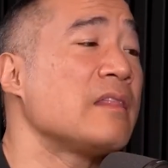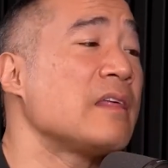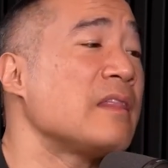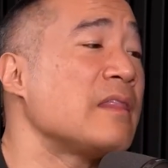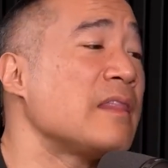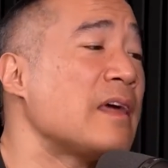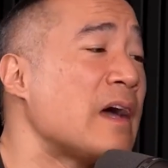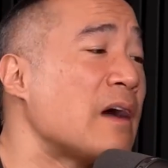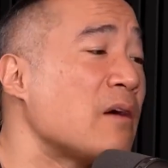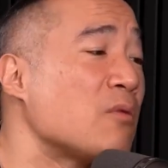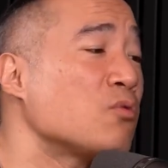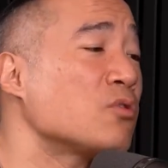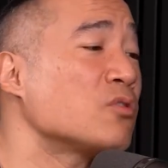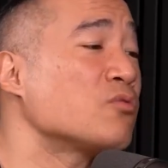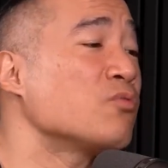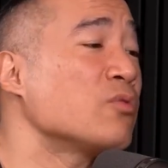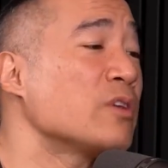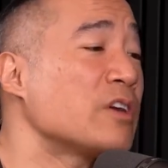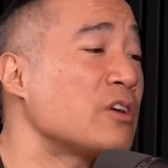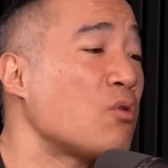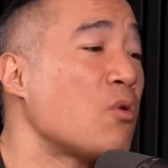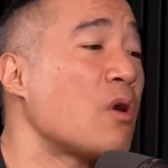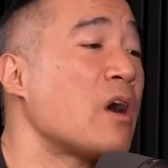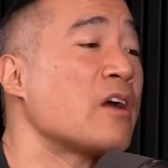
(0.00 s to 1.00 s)
then that would
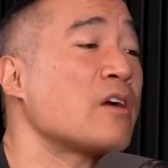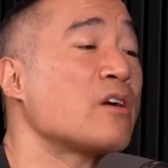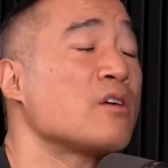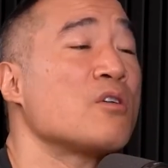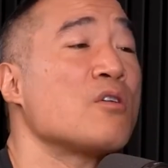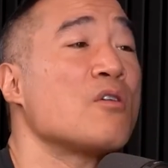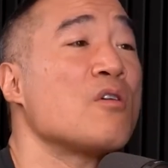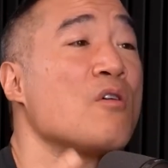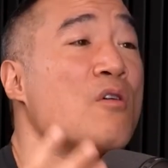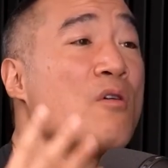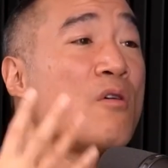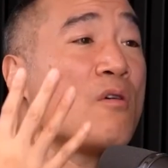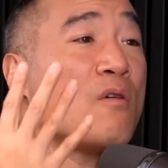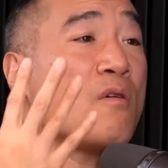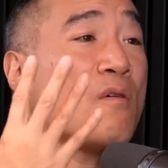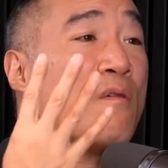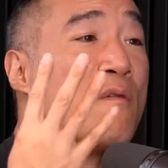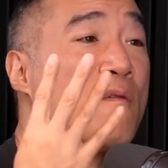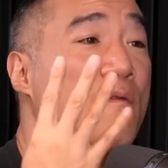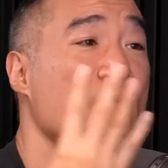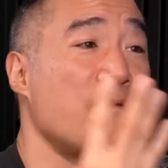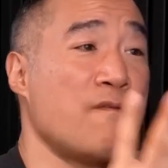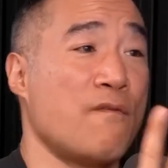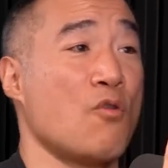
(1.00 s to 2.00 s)
require
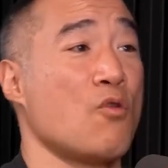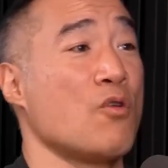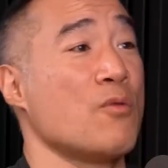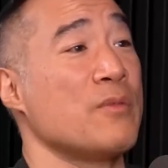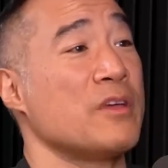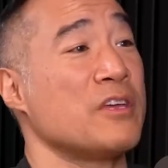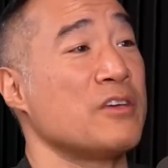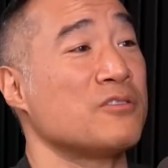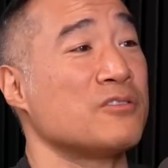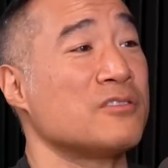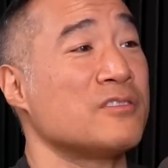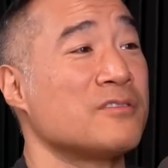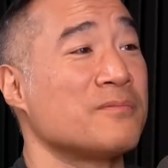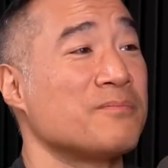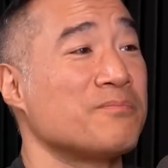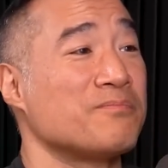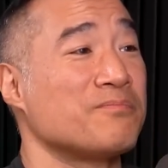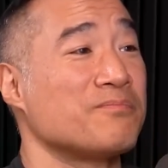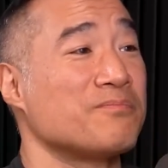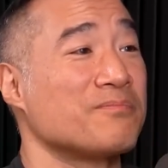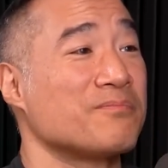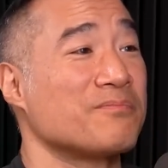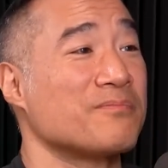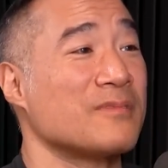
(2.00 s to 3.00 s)
four meals
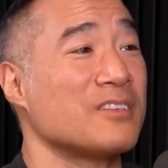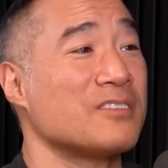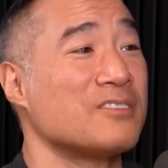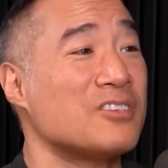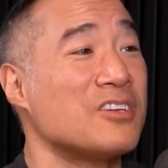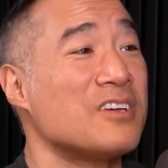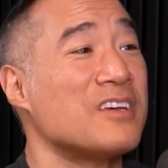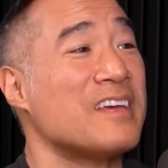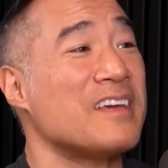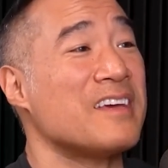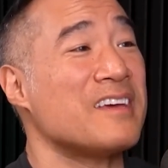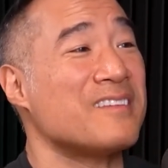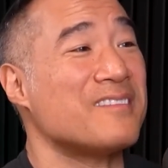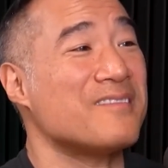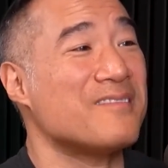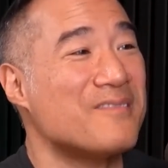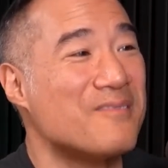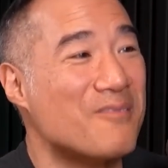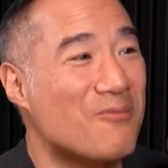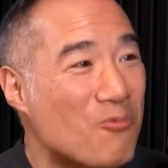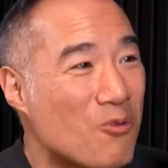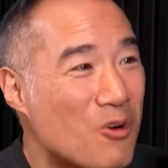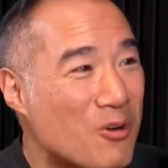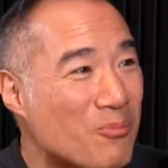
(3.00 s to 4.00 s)
to
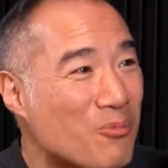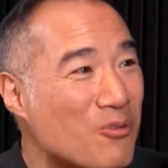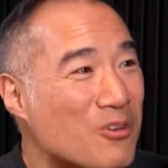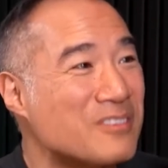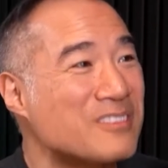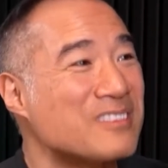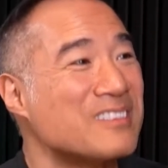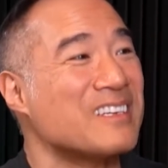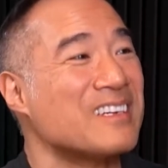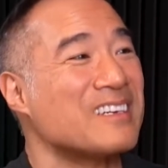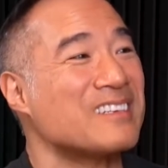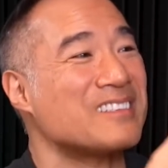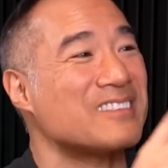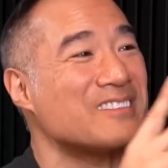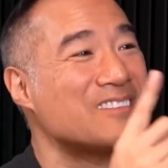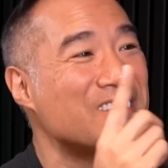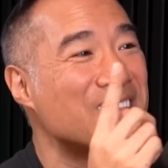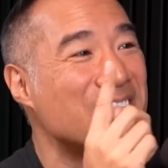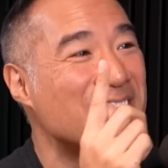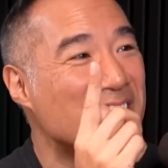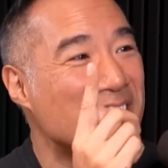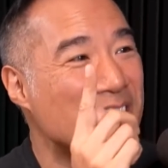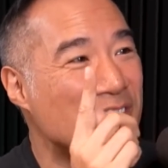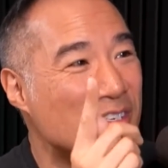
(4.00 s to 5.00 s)
hit one point
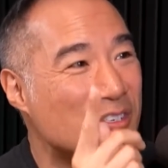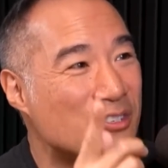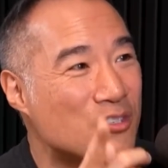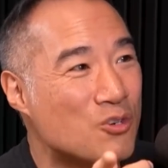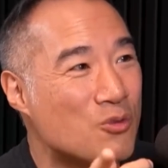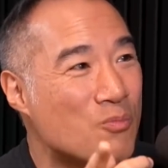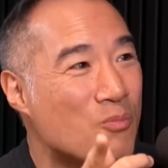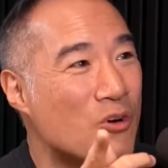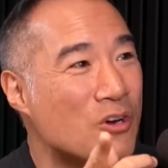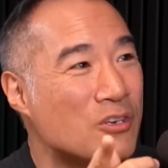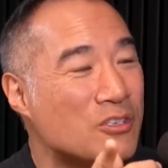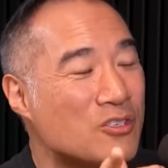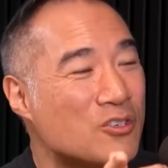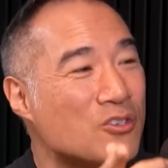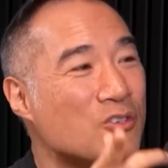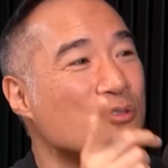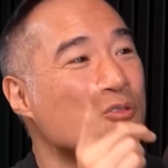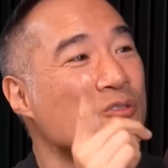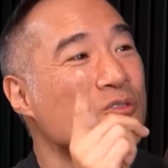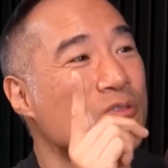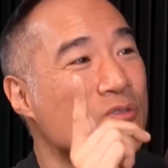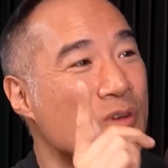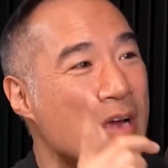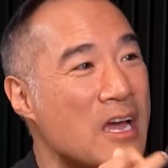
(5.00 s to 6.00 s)
six to two point
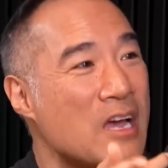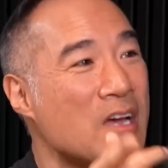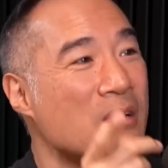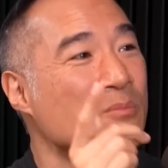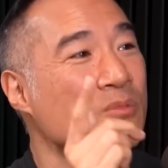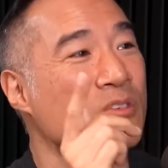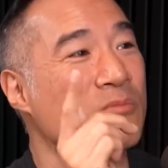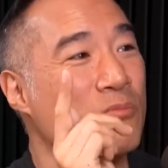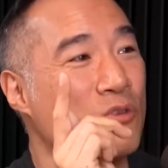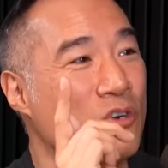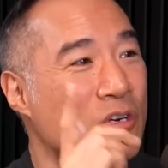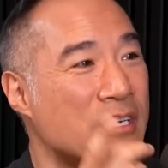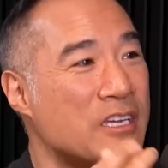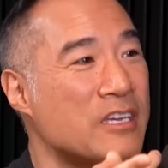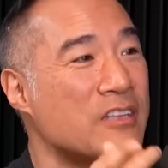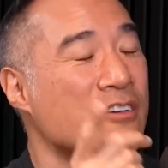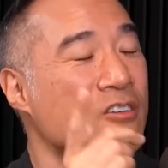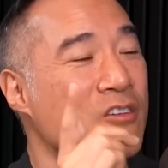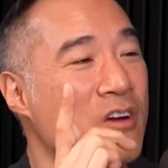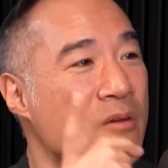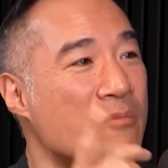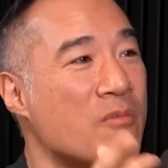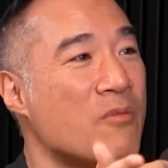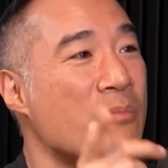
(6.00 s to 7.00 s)
two grams per
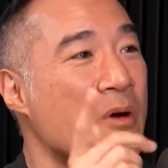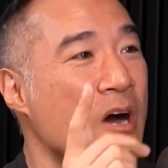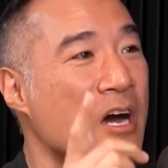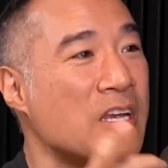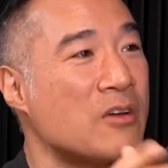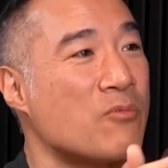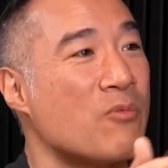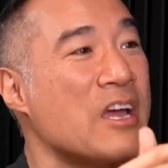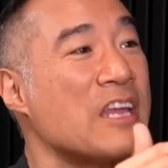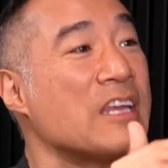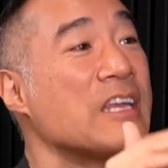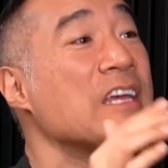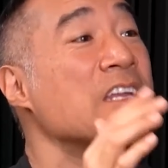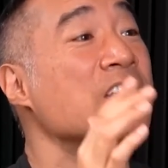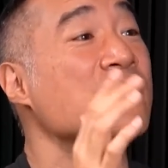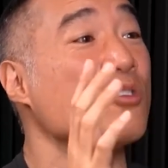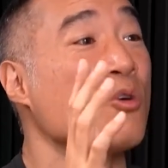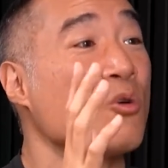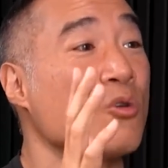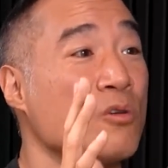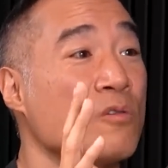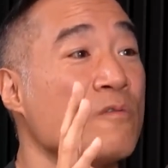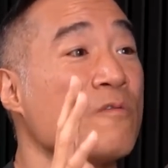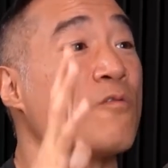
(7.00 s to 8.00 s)
kilogram of body weight in
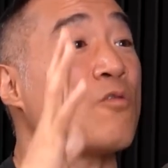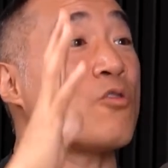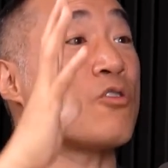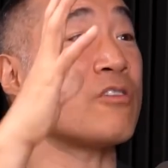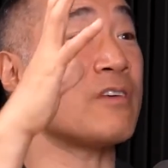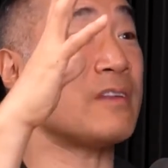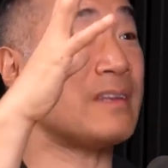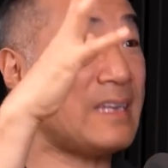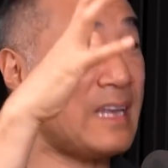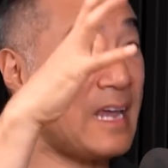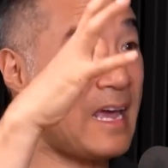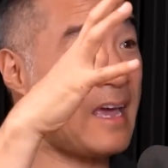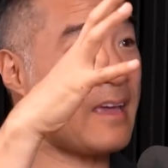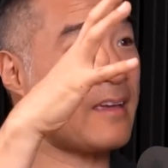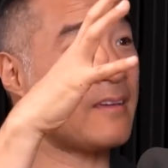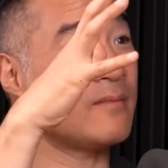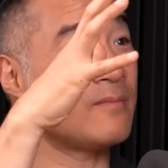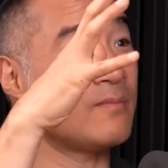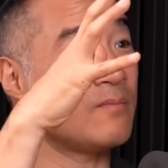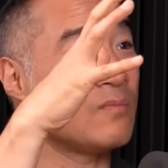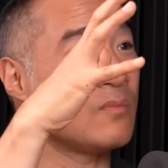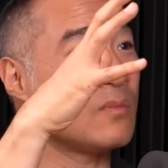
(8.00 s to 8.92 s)
total for the day.